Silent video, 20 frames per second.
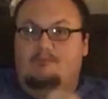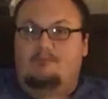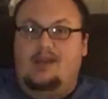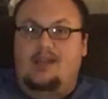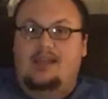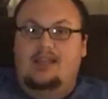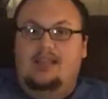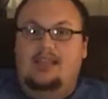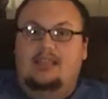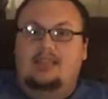
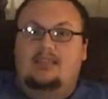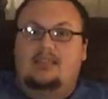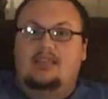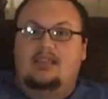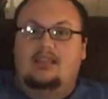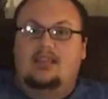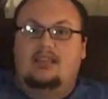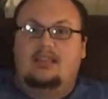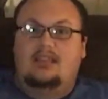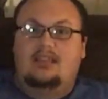but
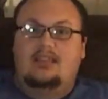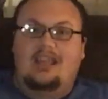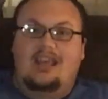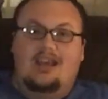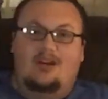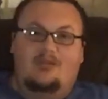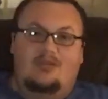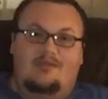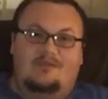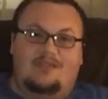
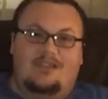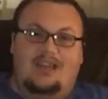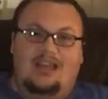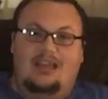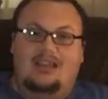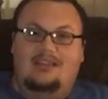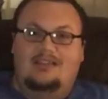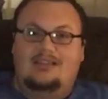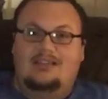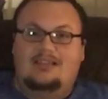now I've
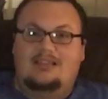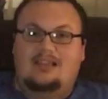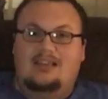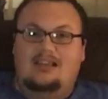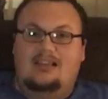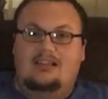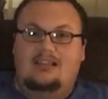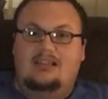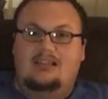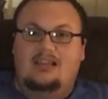kind of
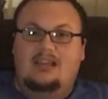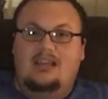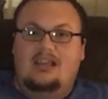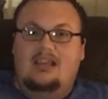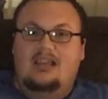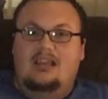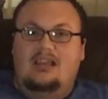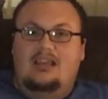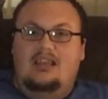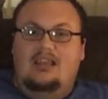decided
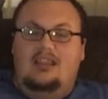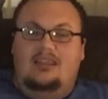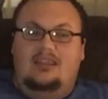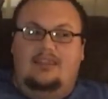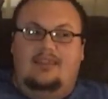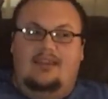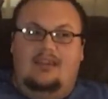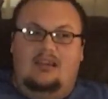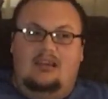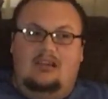
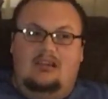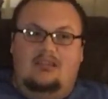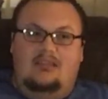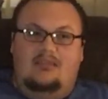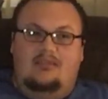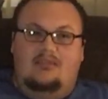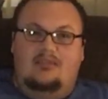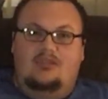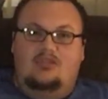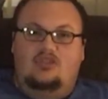
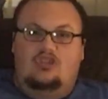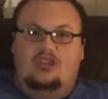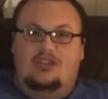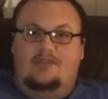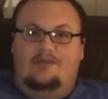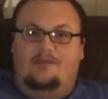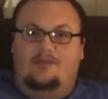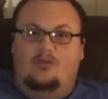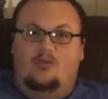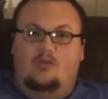that the
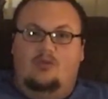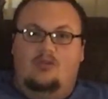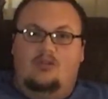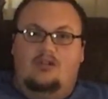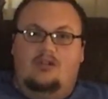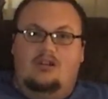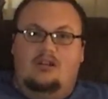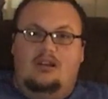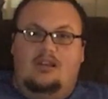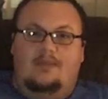G
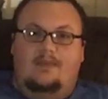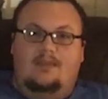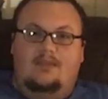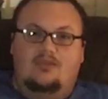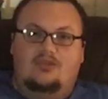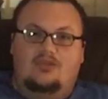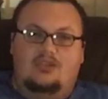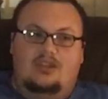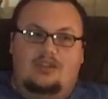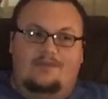four and
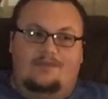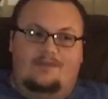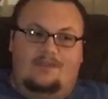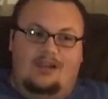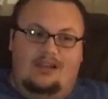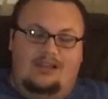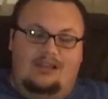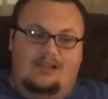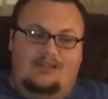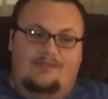the G
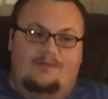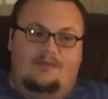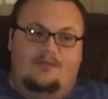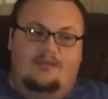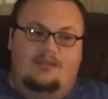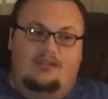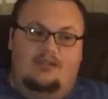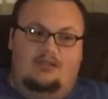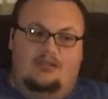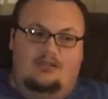five
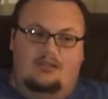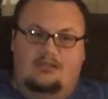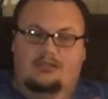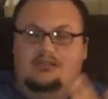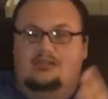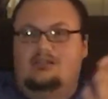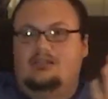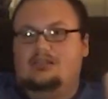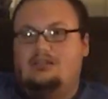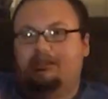
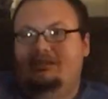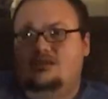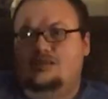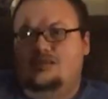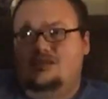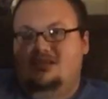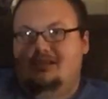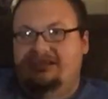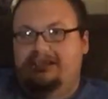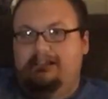are
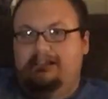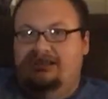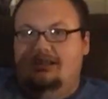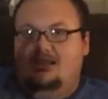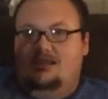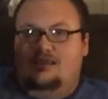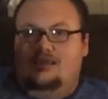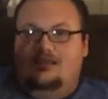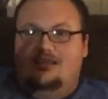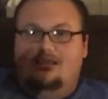
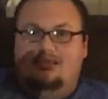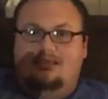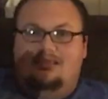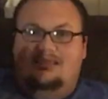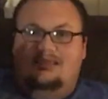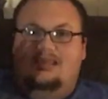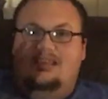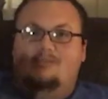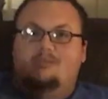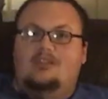
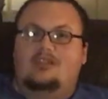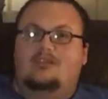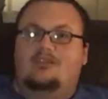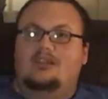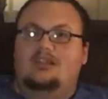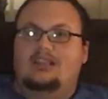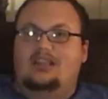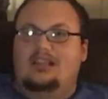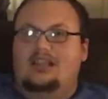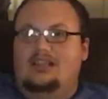
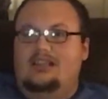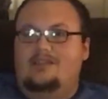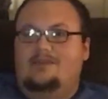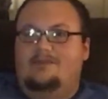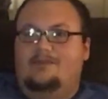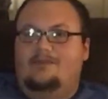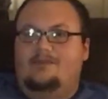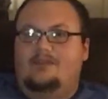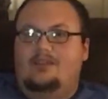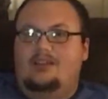similar enough
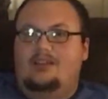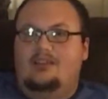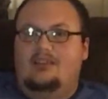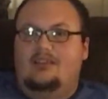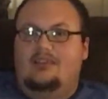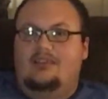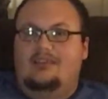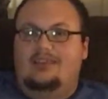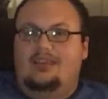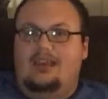
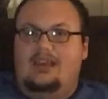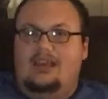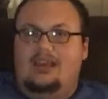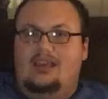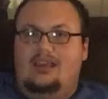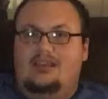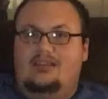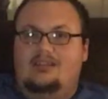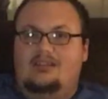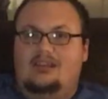
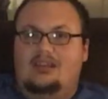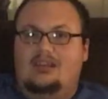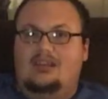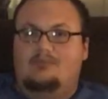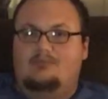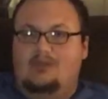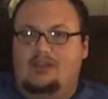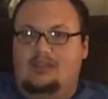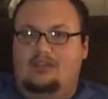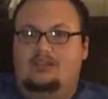that it
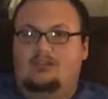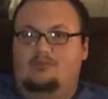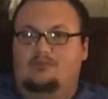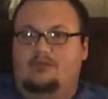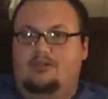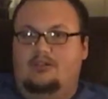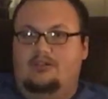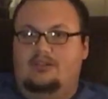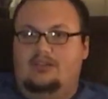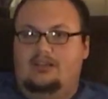could be a
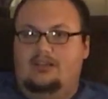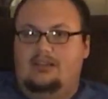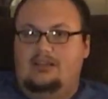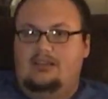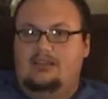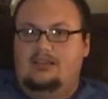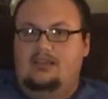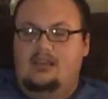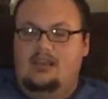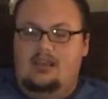two-part
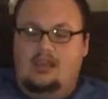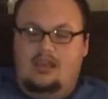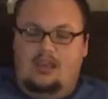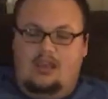series.